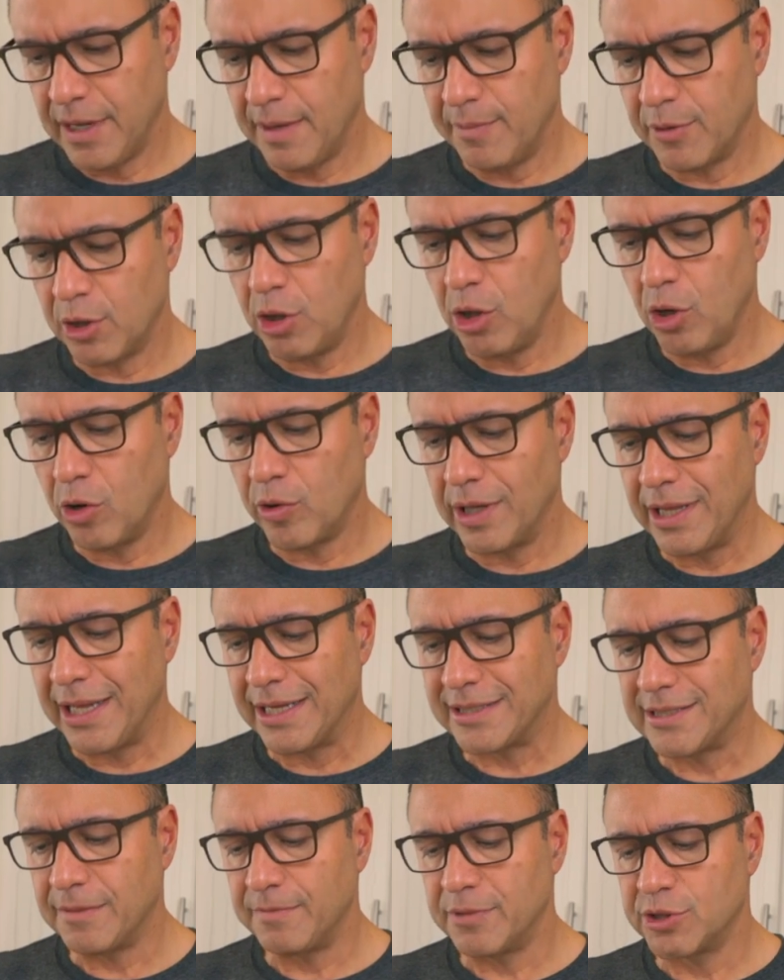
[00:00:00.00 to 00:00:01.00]
I'm gonna lower
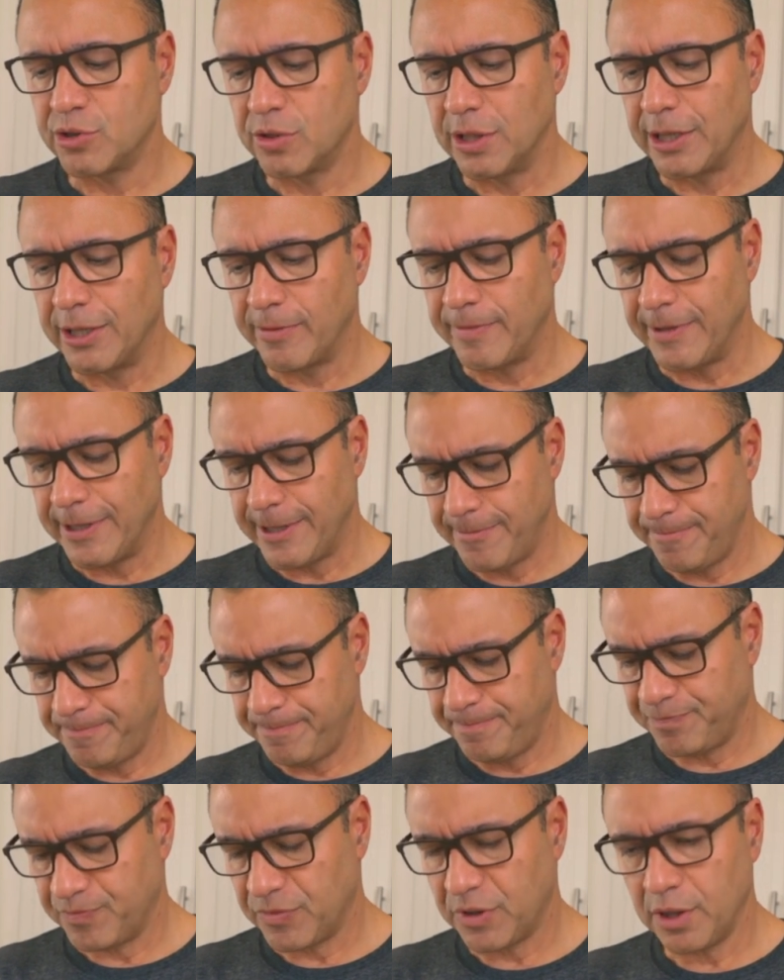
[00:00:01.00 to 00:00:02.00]
that temperature a little bit
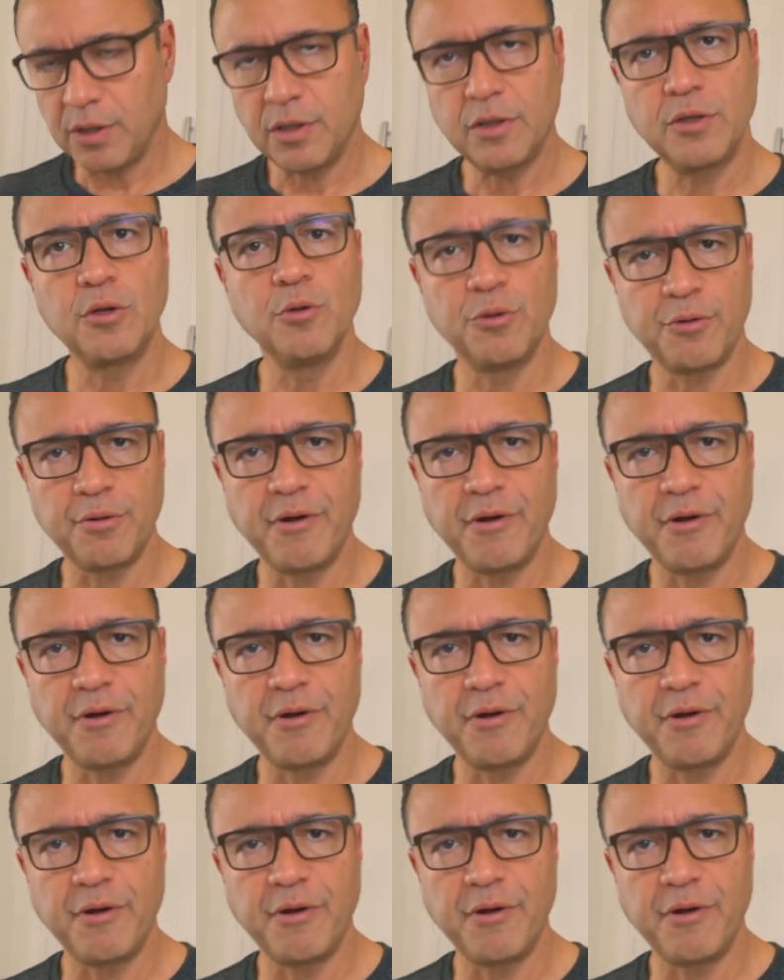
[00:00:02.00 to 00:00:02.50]
to